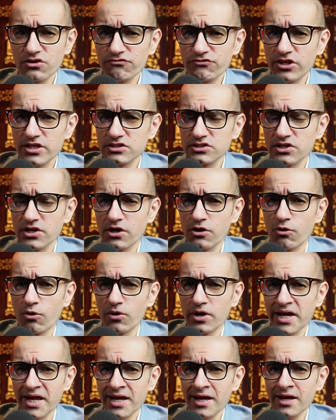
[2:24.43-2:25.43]
this
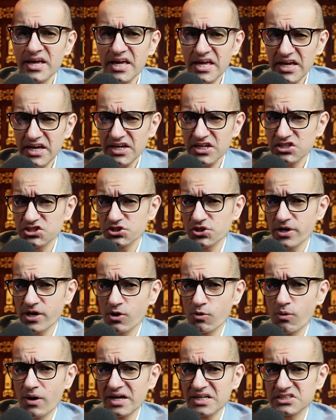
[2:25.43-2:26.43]
recording, each
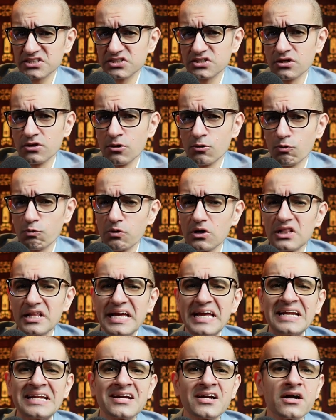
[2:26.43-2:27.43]
request will
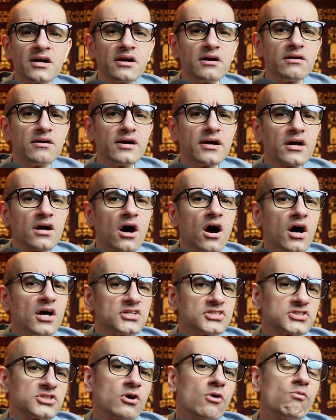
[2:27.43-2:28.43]
incur a
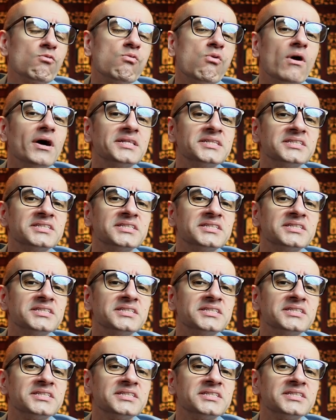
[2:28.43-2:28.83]
cost of one